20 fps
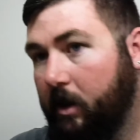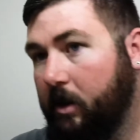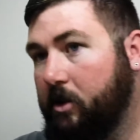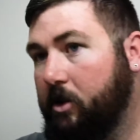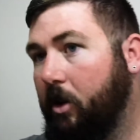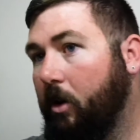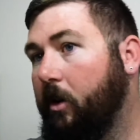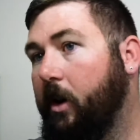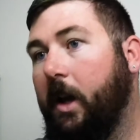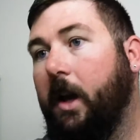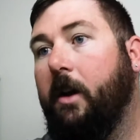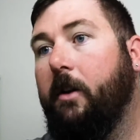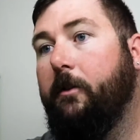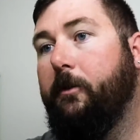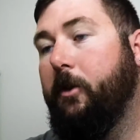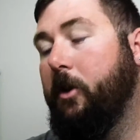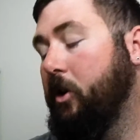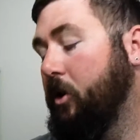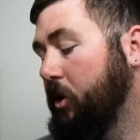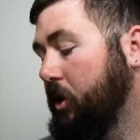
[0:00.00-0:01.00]
that you already have
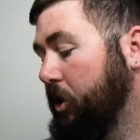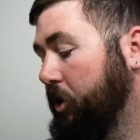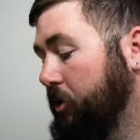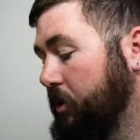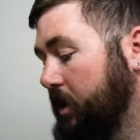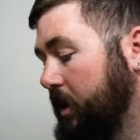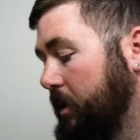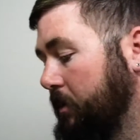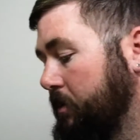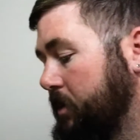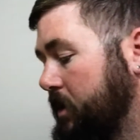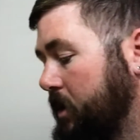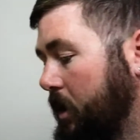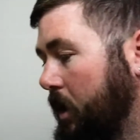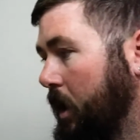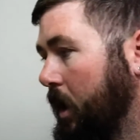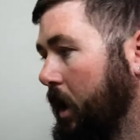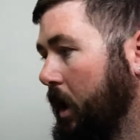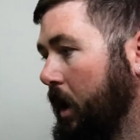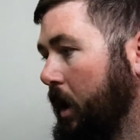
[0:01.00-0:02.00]
for your Q-tips.
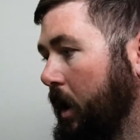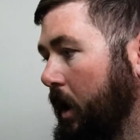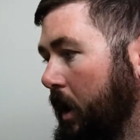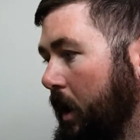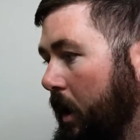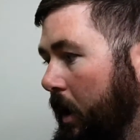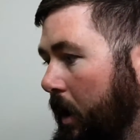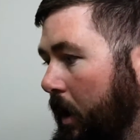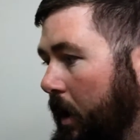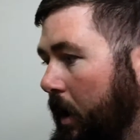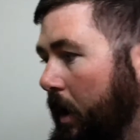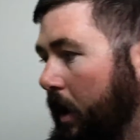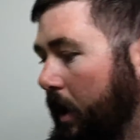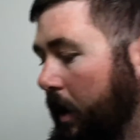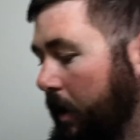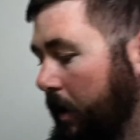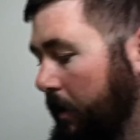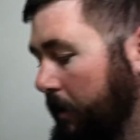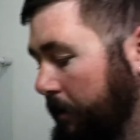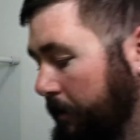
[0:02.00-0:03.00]

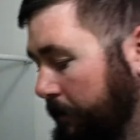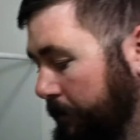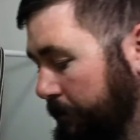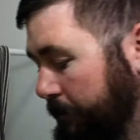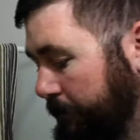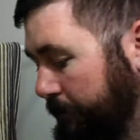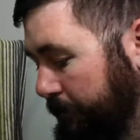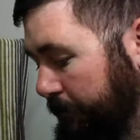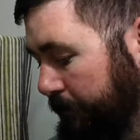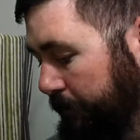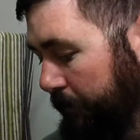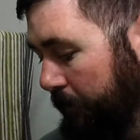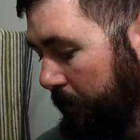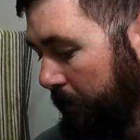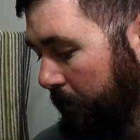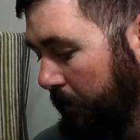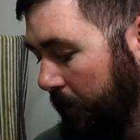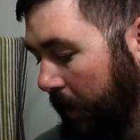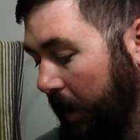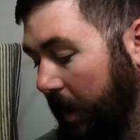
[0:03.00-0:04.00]
And
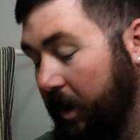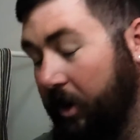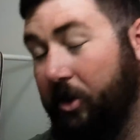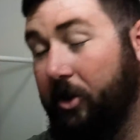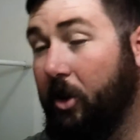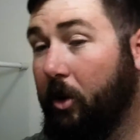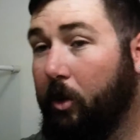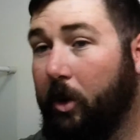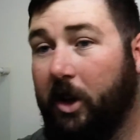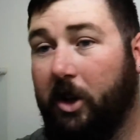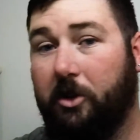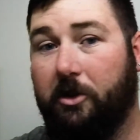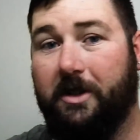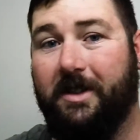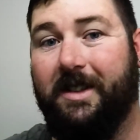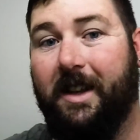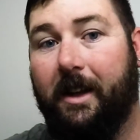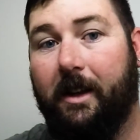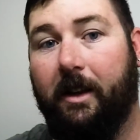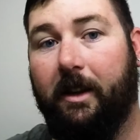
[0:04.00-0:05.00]
you don't want to use
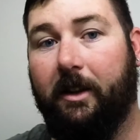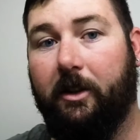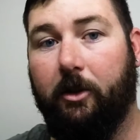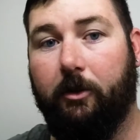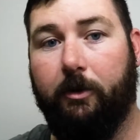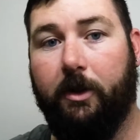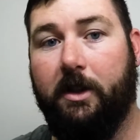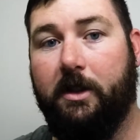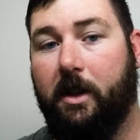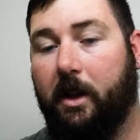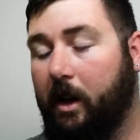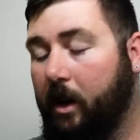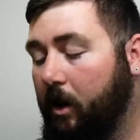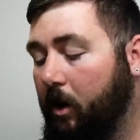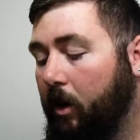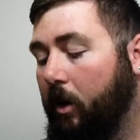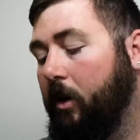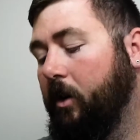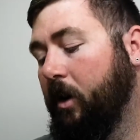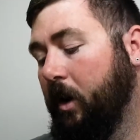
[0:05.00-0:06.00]
saline to rinse it at
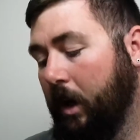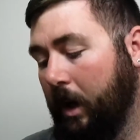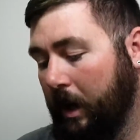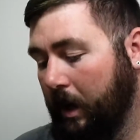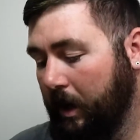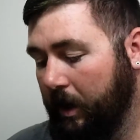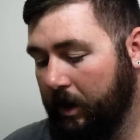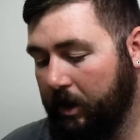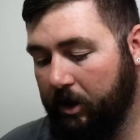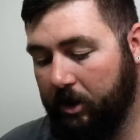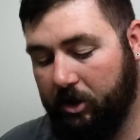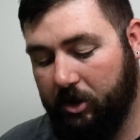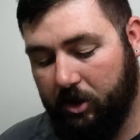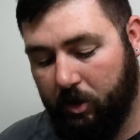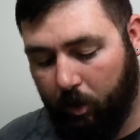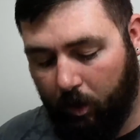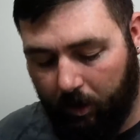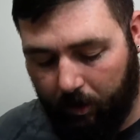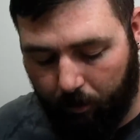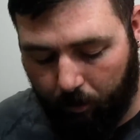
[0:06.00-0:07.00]
all. You just
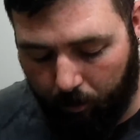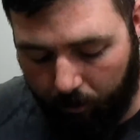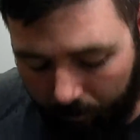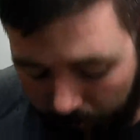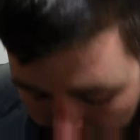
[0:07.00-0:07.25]
want